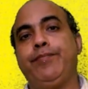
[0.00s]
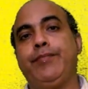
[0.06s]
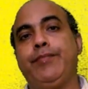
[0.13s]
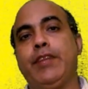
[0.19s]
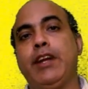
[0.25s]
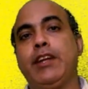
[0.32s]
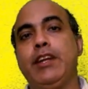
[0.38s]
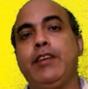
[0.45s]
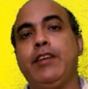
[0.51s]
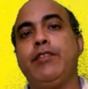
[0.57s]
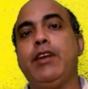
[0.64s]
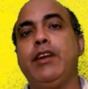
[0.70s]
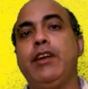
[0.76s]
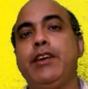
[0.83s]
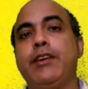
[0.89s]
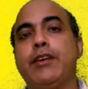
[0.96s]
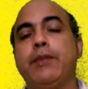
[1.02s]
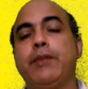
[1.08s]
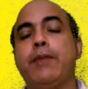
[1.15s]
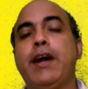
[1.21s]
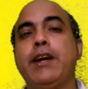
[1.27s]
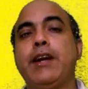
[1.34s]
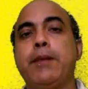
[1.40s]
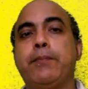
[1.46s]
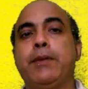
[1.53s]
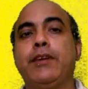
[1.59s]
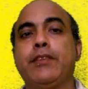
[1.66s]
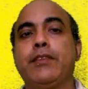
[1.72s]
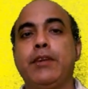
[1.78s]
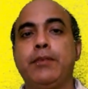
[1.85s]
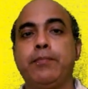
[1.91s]
that it will determine a
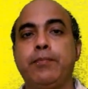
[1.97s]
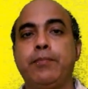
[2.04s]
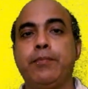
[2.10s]
person